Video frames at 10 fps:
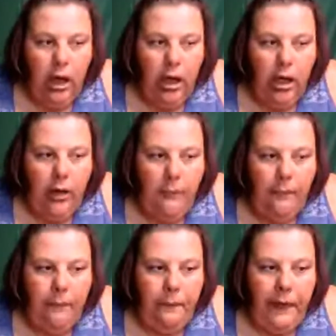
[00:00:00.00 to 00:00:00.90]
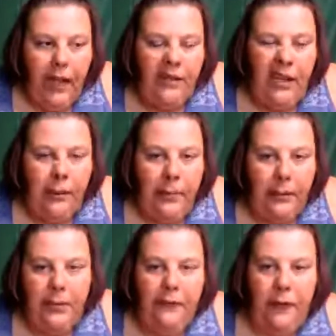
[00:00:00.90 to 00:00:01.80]
And then I'll be
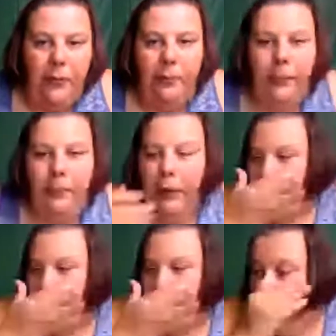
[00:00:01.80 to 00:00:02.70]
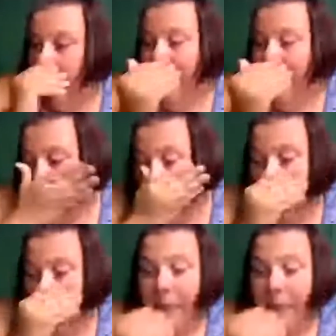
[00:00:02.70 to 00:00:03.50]
able to film and post that video.